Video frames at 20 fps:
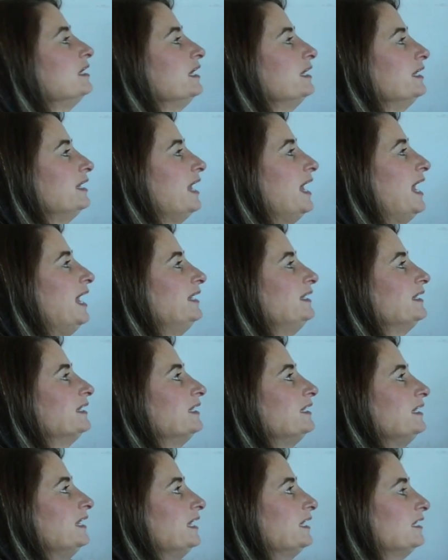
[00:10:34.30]
And adding
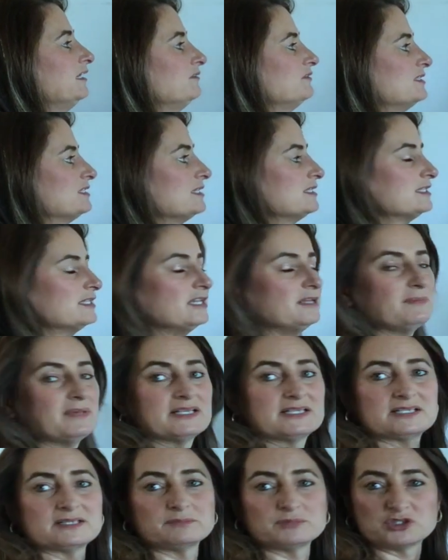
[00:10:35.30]
a negative is the same
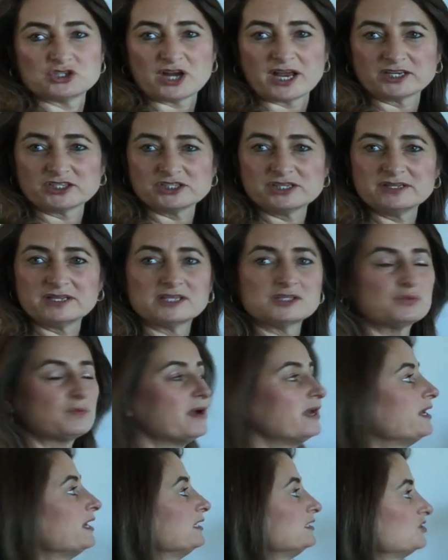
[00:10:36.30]
as subtraction. That's
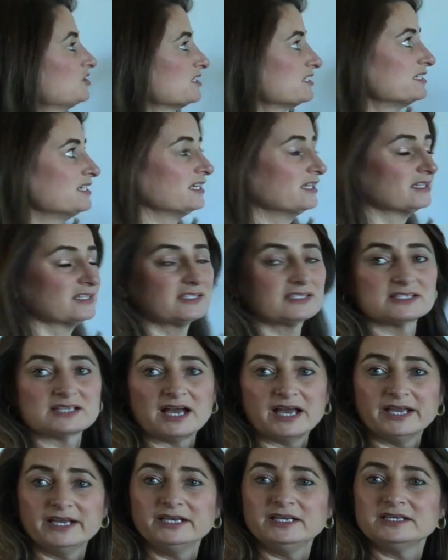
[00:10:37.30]
why I just take a
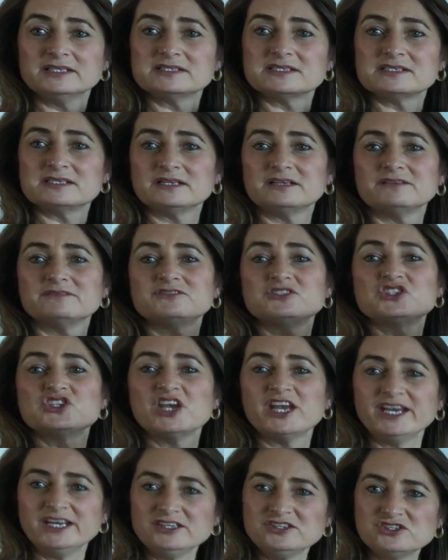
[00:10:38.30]
sign instead of
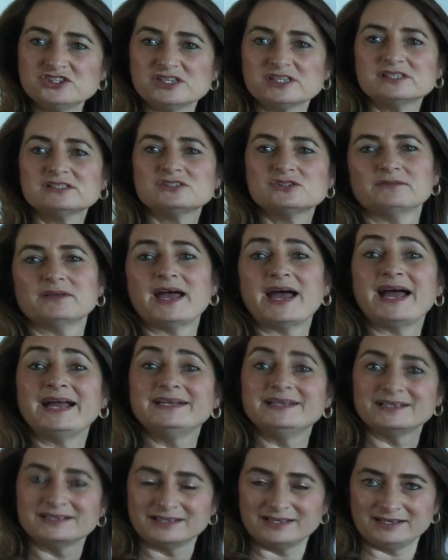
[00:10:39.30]
changing to
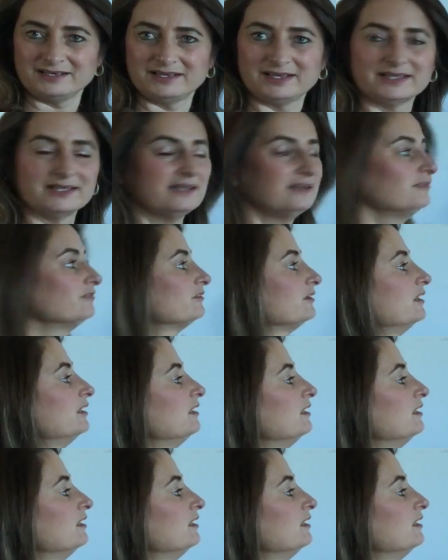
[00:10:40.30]
adding a negative.